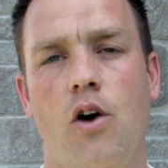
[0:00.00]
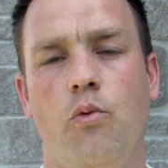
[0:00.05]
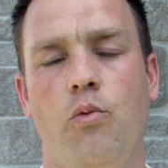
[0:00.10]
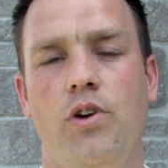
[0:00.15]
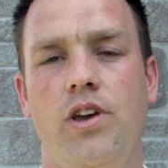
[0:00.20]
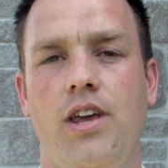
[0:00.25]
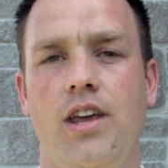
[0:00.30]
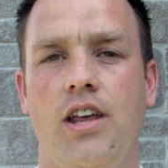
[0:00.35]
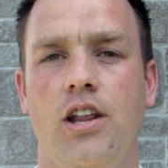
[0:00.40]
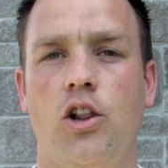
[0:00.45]

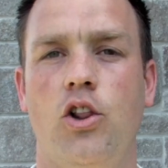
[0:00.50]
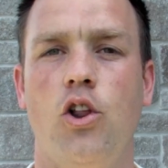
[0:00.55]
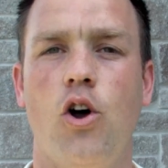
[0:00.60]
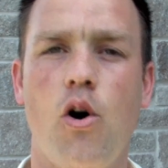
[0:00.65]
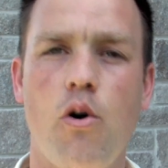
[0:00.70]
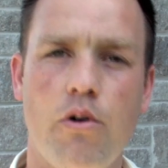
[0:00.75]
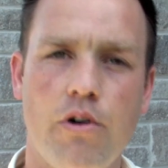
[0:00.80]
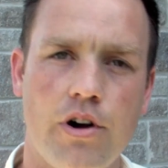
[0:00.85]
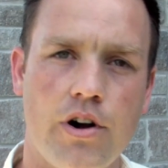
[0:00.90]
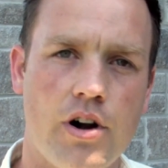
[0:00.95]
We
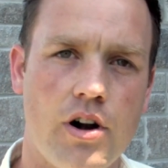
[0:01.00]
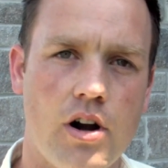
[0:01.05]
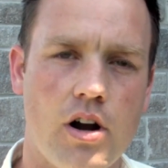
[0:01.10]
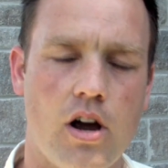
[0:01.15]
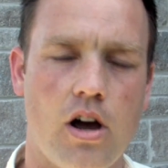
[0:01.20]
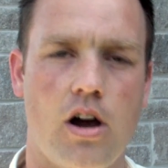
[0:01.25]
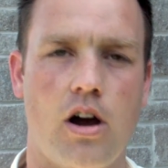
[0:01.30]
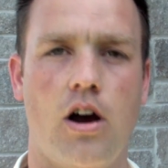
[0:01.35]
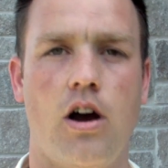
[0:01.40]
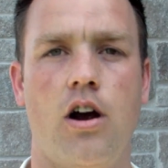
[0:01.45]
lower
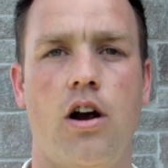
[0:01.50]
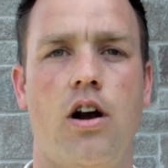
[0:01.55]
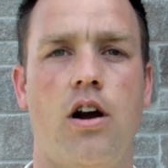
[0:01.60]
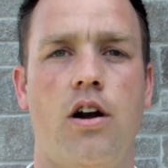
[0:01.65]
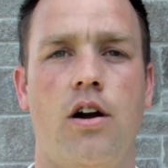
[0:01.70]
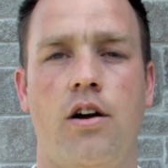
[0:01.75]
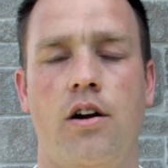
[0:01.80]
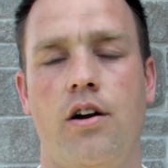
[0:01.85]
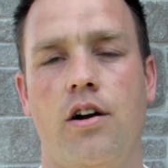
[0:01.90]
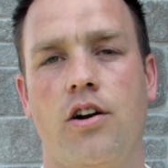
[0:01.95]

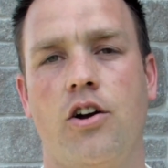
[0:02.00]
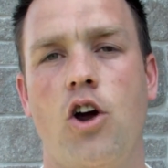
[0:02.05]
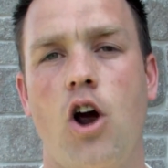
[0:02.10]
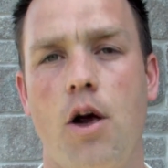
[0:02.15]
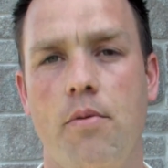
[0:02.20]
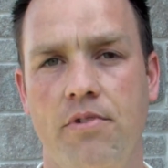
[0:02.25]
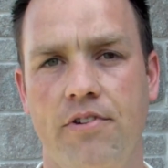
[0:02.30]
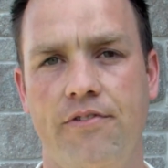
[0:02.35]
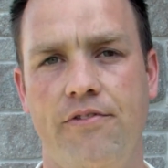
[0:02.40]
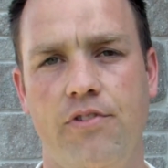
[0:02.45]
our
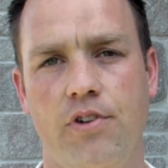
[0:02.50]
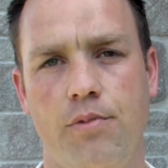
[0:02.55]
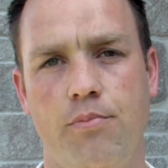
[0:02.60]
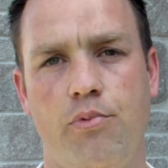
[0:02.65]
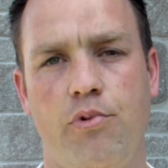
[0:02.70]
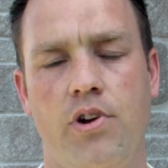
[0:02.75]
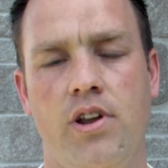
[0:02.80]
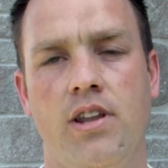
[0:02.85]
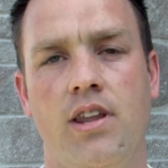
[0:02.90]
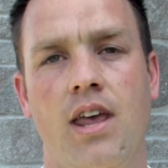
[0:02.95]
carbon
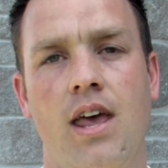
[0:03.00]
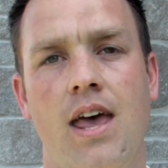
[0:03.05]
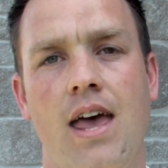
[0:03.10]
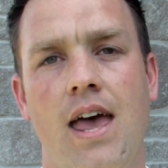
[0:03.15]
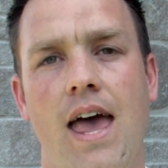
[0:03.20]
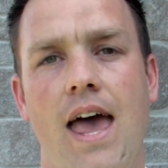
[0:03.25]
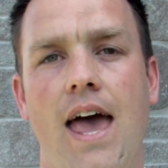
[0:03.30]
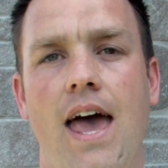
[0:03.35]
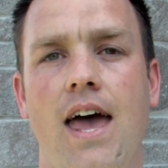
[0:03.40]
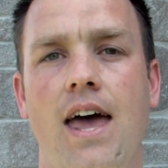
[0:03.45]
footprint
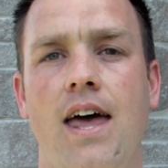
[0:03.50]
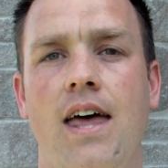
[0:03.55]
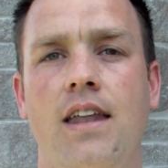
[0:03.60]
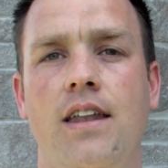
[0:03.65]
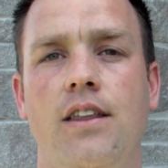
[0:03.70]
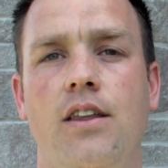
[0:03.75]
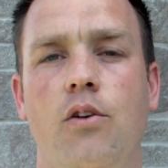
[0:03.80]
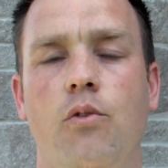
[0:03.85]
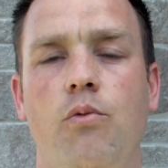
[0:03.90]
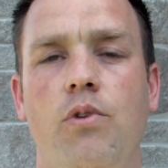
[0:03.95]

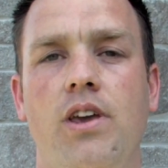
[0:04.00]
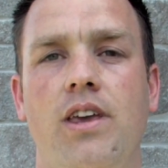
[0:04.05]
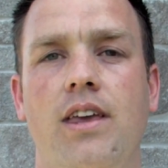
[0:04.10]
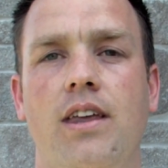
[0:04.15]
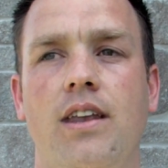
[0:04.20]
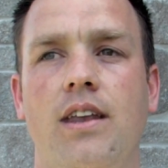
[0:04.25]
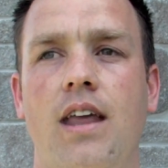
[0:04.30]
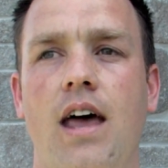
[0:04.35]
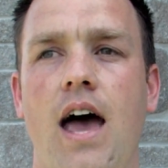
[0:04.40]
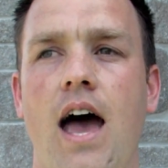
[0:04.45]
and we
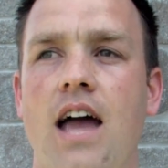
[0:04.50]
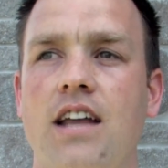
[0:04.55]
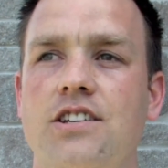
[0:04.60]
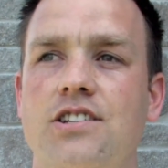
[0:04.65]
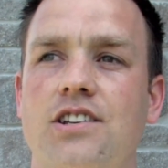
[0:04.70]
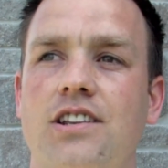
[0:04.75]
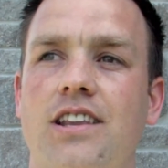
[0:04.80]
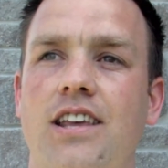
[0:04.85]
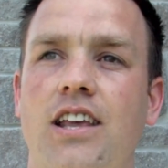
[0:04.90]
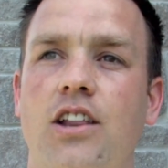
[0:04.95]
can
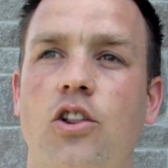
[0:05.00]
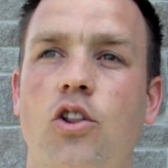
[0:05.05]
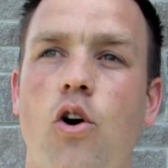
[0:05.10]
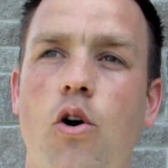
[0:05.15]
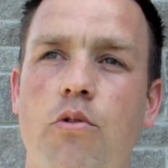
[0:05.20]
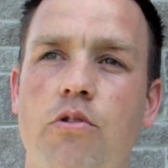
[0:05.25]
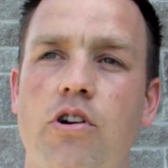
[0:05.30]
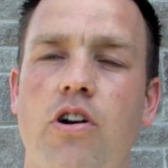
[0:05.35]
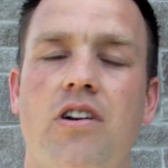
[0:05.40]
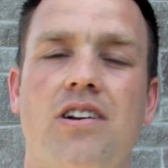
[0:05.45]
actually
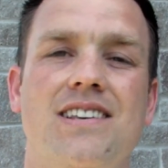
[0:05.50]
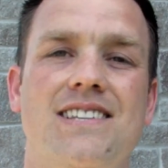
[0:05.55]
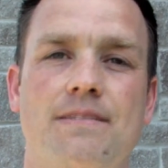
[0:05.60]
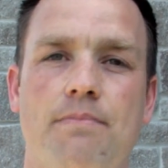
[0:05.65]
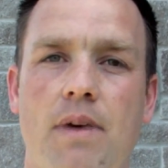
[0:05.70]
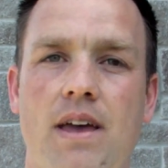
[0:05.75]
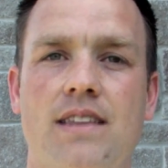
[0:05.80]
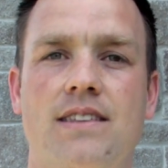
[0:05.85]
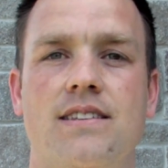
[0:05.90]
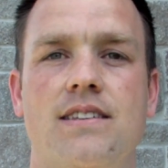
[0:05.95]
lower our
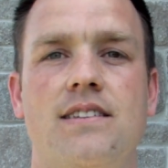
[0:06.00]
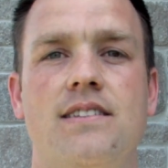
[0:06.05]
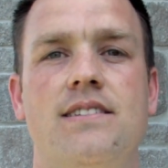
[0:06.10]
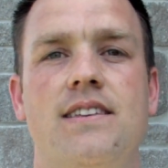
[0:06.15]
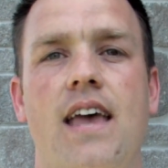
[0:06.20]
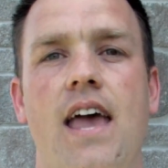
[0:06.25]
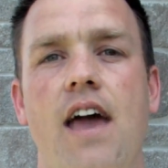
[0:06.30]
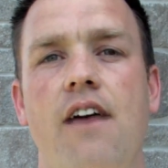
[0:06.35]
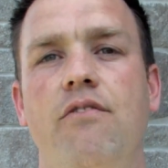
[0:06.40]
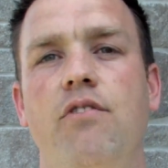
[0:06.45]

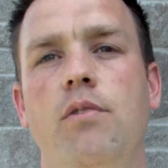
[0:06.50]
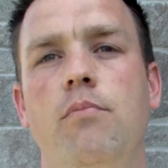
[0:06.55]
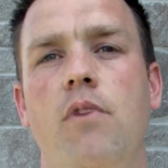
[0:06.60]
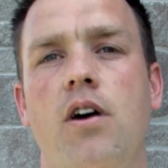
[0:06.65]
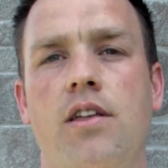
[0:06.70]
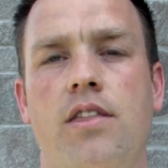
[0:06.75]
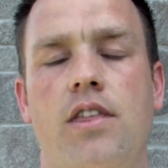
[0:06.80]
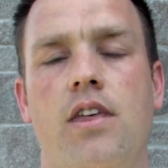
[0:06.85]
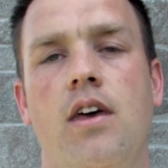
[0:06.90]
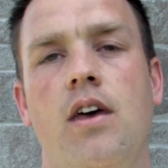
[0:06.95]
expenses every
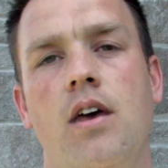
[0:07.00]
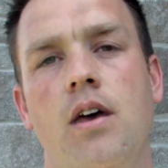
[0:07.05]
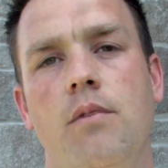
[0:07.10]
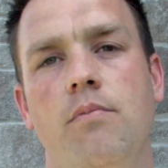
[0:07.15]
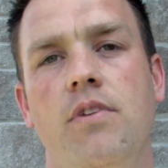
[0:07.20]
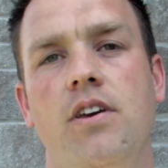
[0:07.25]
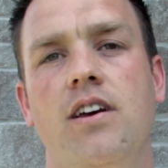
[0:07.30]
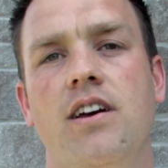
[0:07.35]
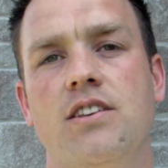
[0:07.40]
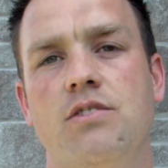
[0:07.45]
month
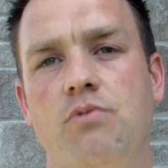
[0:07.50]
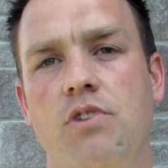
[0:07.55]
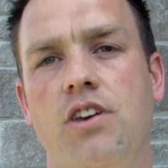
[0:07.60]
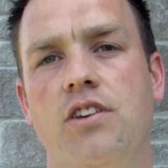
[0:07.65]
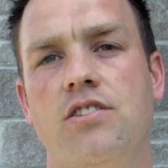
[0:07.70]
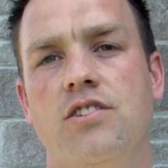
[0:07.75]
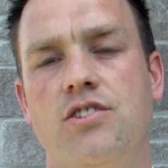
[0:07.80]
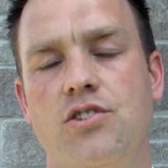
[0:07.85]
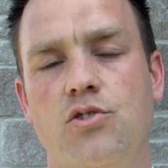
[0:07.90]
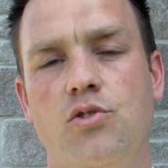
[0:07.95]
because we
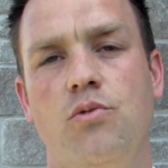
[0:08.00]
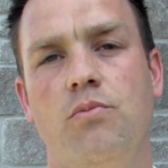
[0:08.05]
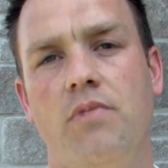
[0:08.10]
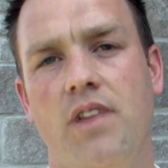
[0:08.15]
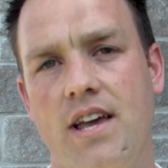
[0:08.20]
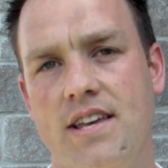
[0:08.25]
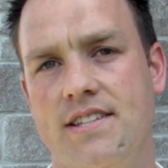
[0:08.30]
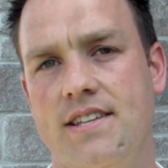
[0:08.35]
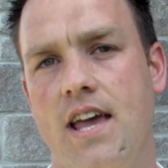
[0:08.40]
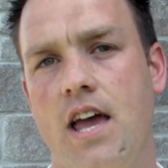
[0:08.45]
consume
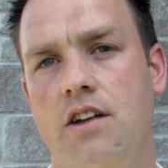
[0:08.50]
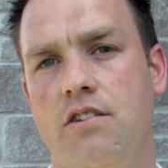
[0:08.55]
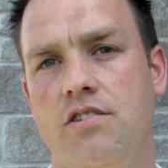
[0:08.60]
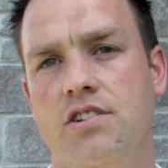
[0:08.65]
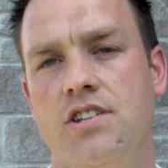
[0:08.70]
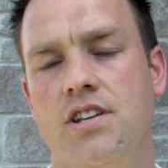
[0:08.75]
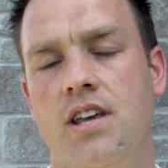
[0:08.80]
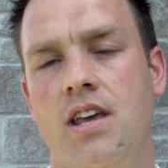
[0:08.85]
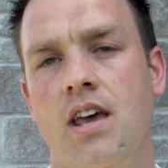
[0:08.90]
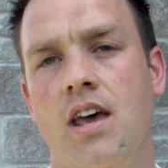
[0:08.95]
less
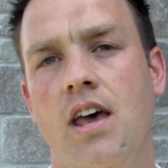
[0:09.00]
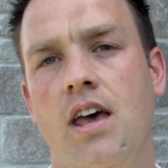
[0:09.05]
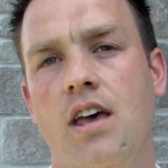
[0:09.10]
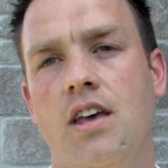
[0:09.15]
energy.